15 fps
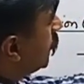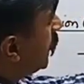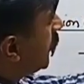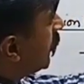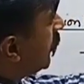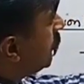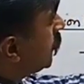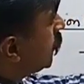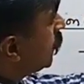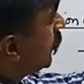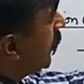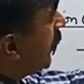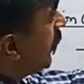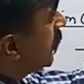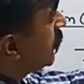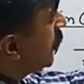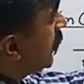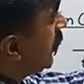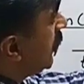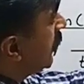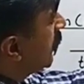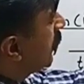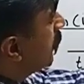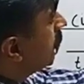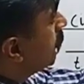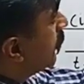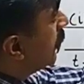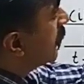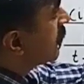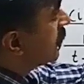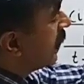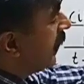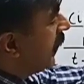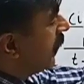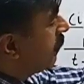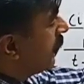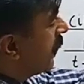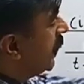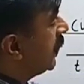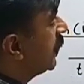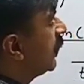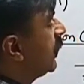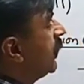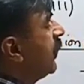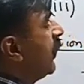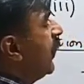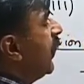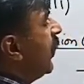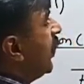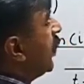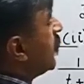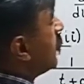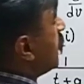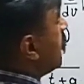will give you at plus ab, and